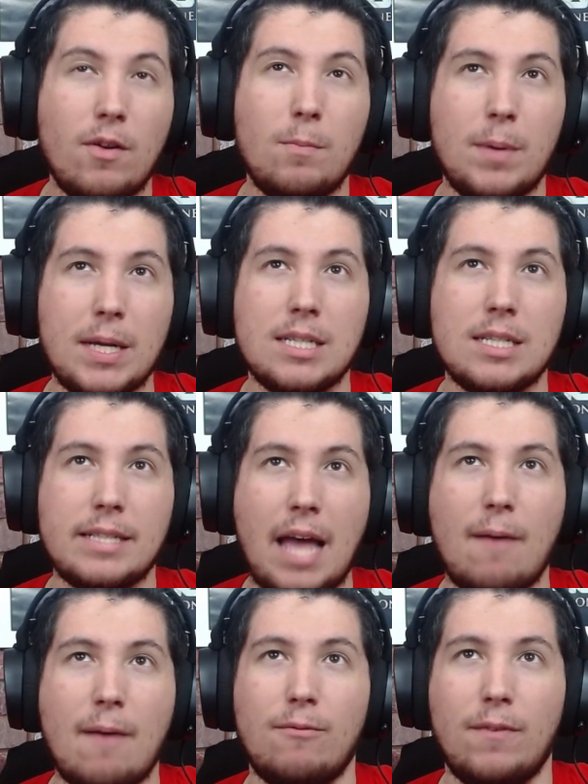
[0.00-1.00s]
big
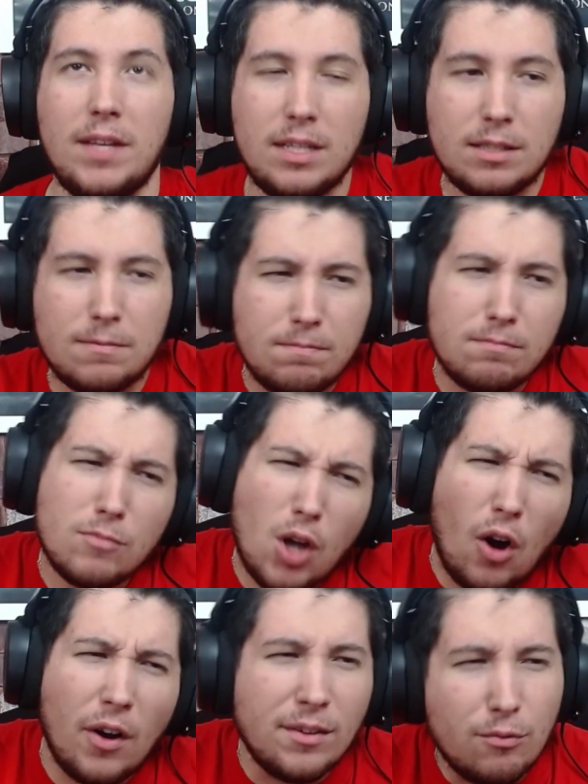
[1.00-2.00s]
step for these
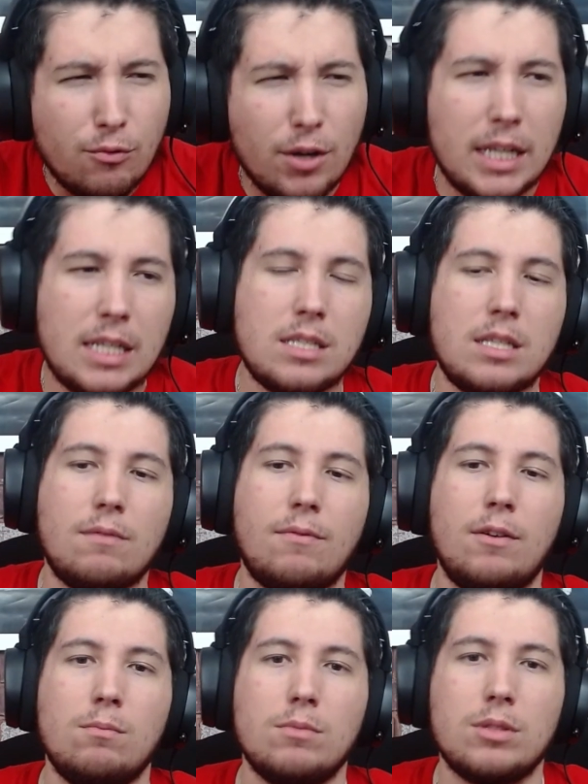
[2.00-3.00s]
kind of realistic
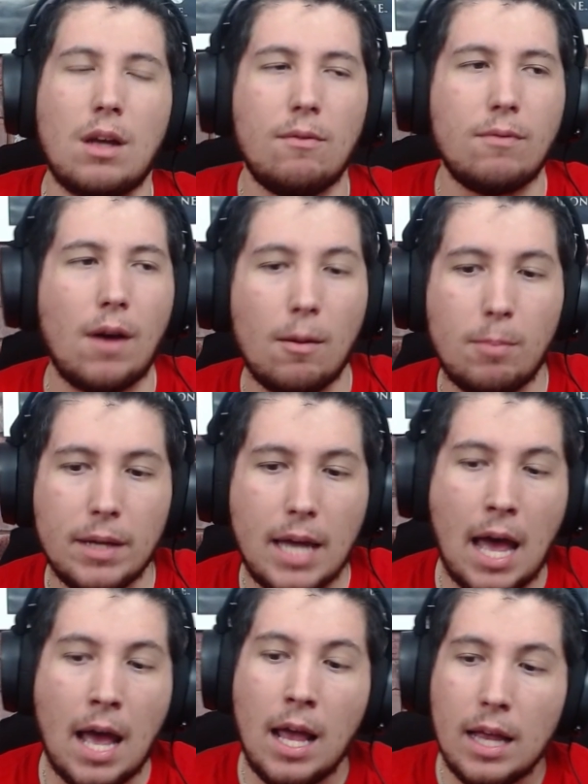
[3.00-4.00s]
films so far. But
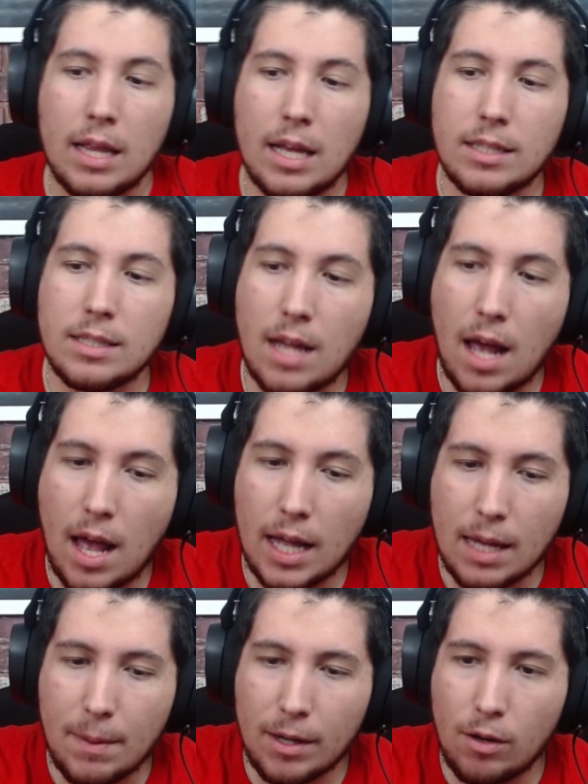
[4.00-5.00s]
yeah, let's
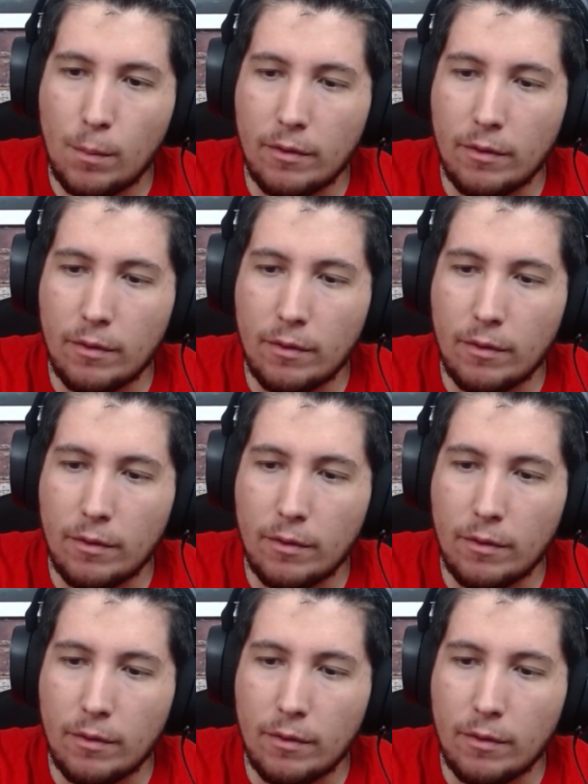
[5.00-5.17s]
get back on with